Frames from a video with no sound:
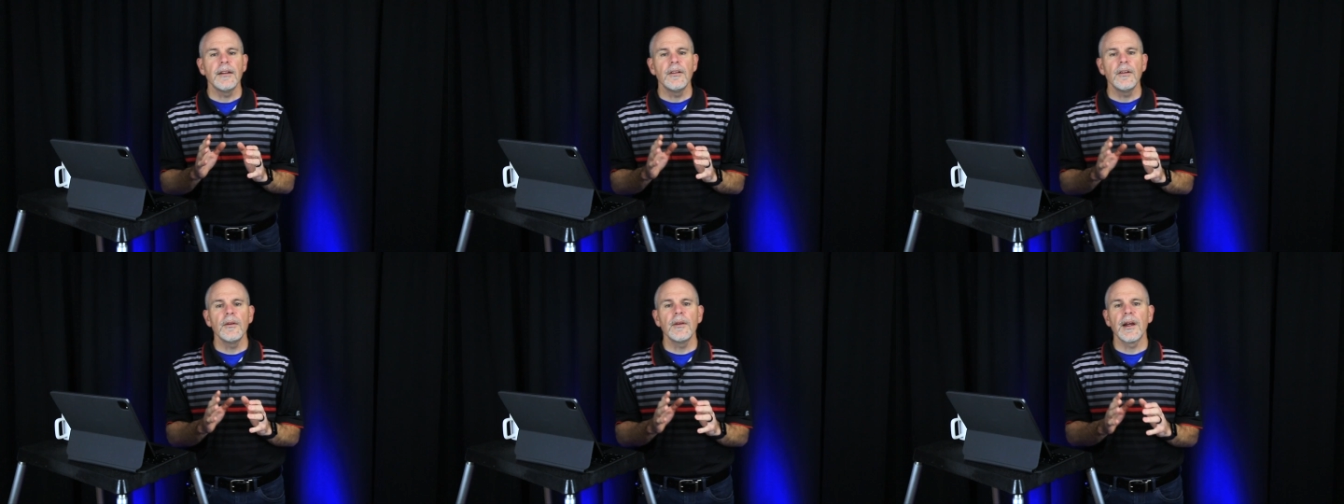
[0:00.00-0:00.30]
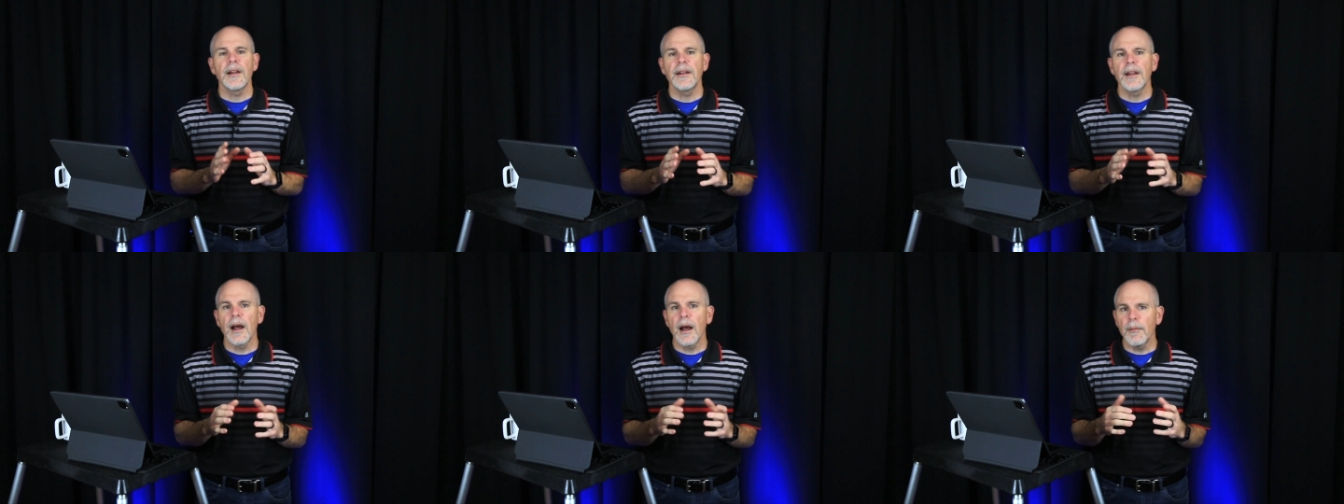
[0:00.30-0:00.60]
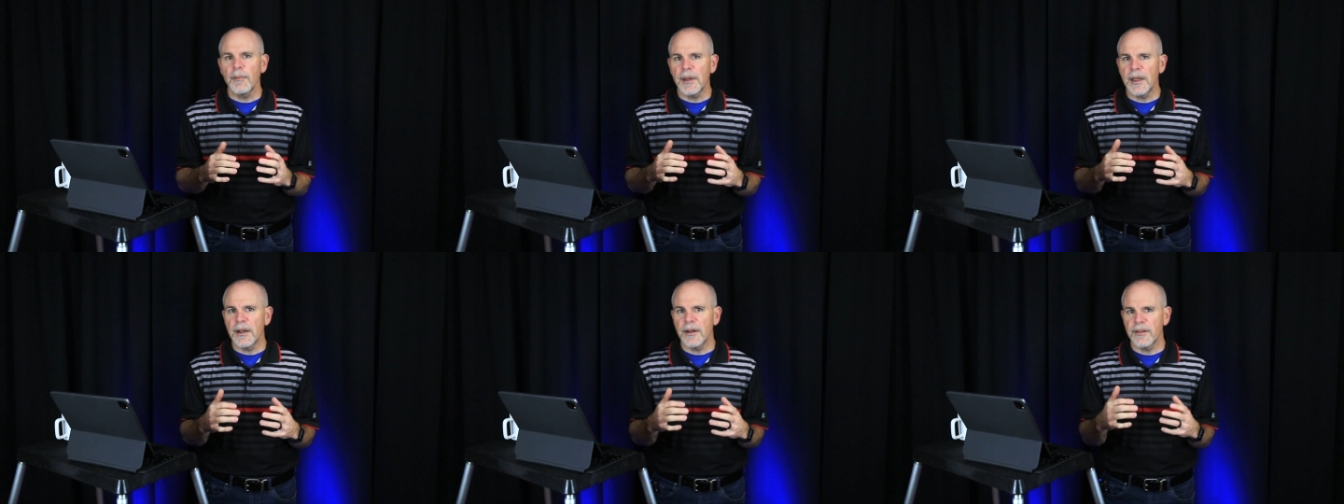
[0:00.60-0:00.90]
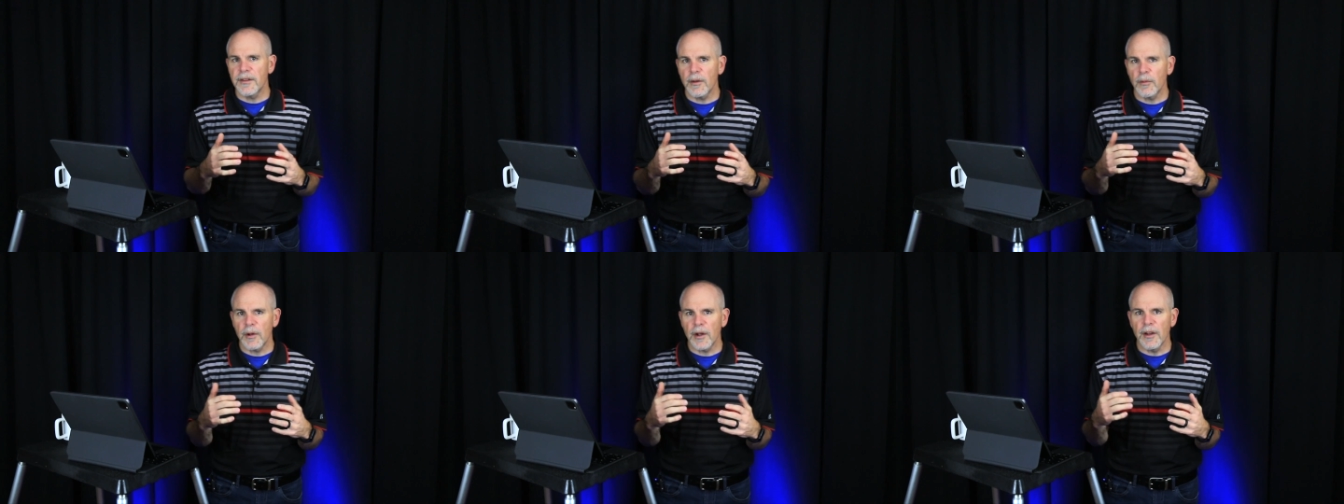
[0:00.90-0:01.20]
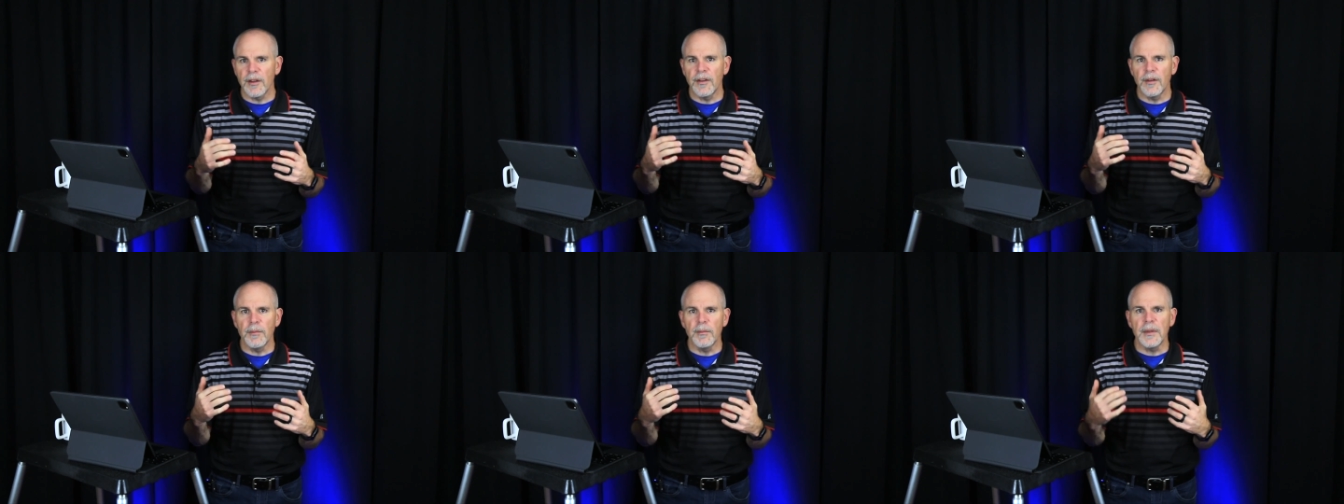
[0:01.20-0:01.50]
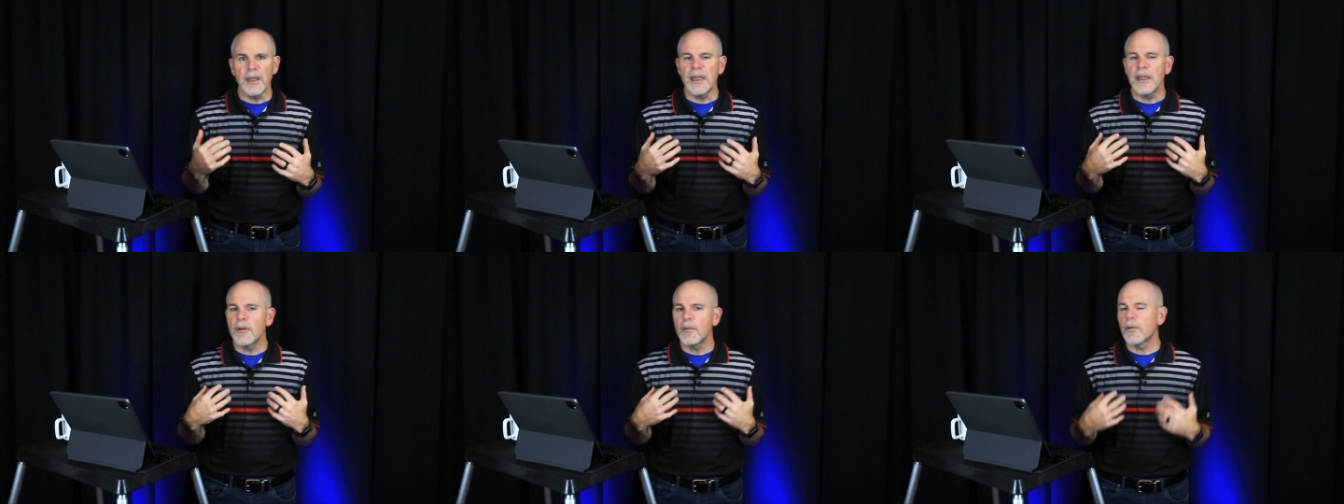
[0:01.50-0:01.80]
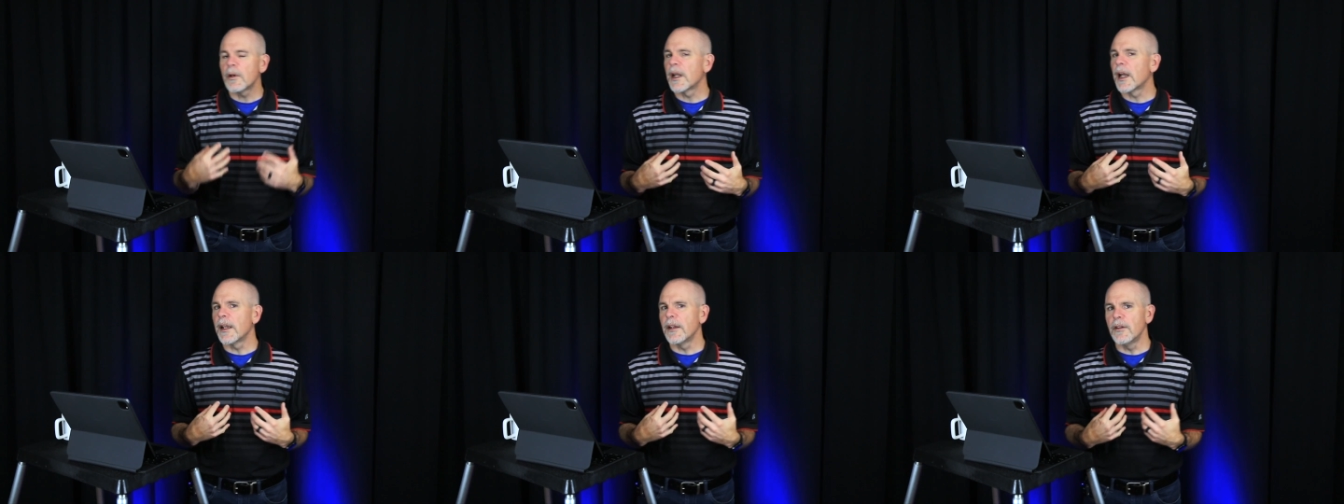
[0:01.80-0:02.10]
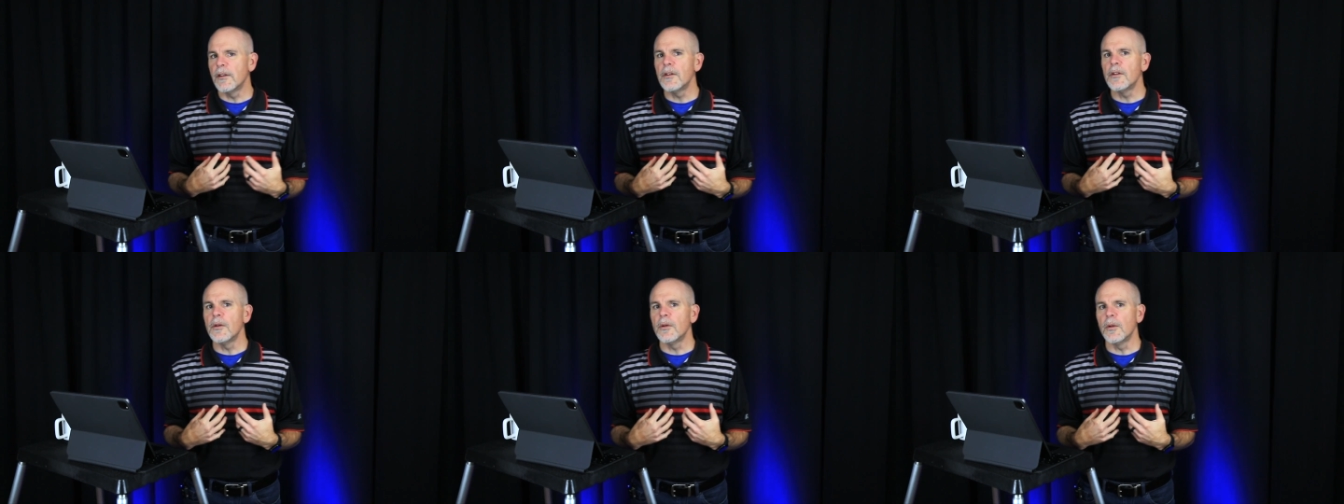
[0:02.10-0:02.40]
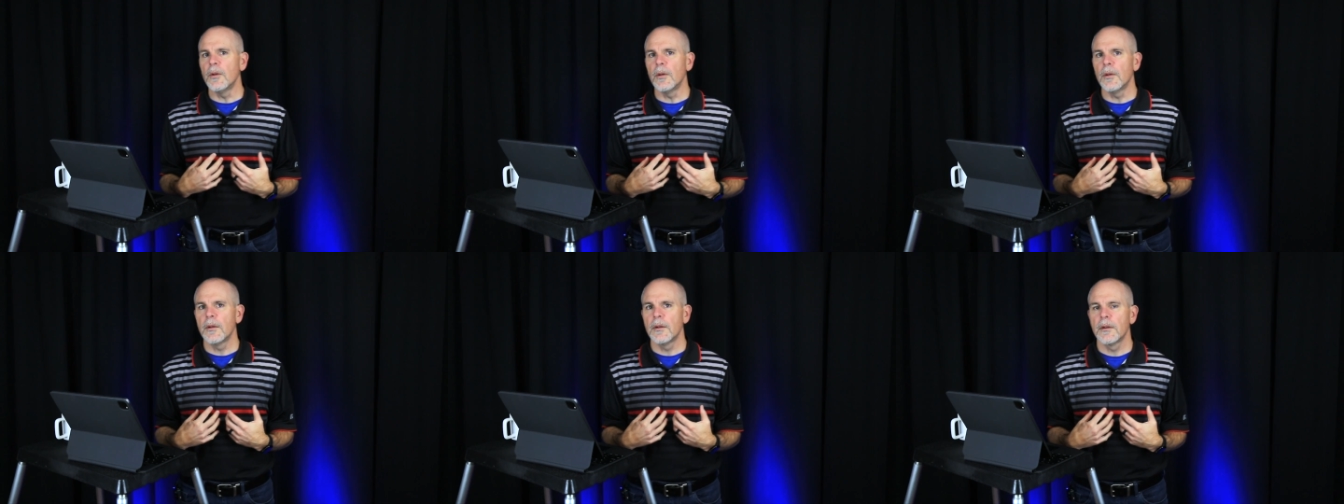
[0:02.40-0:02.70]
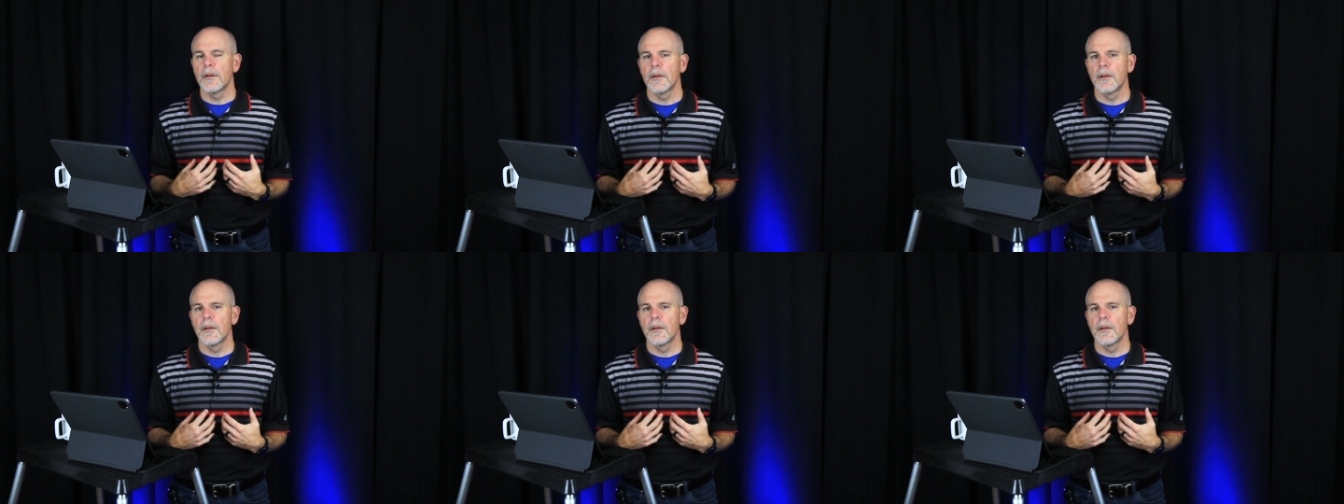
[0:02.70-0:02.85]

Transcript: do that, not because I want to demean what I do,